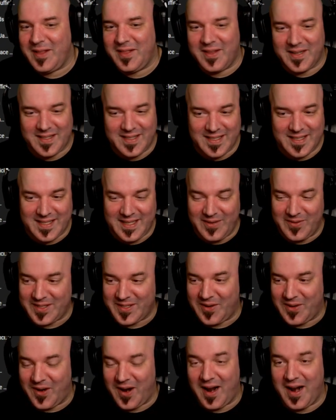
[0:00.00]
look to see what's
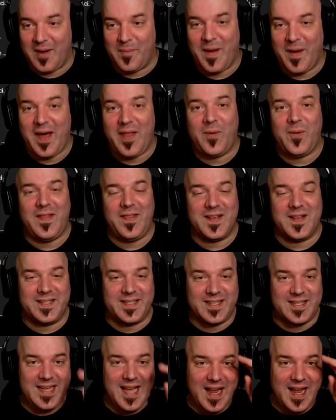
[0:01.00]
going on here. By the way,
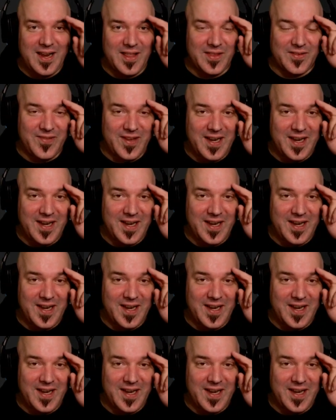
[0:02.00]
this is the end of the